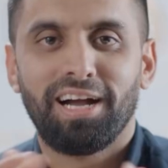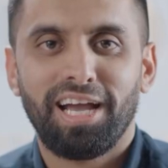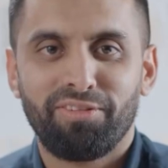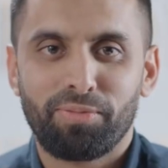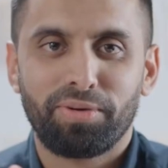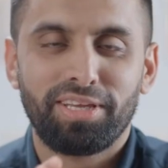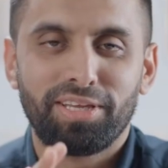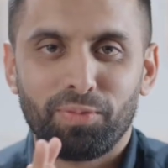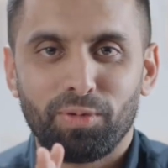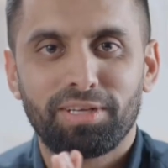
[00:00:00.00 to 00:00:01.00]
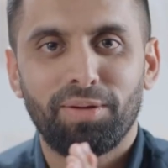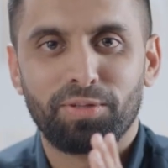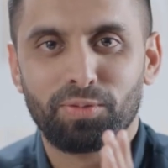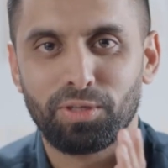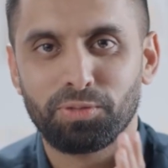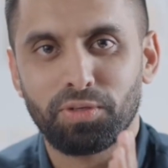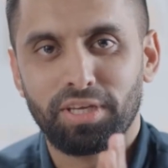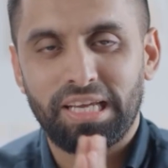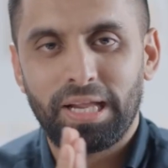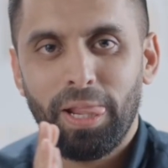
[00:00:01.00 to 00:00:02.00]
Hi everybody and welcome to the Watch Boutique.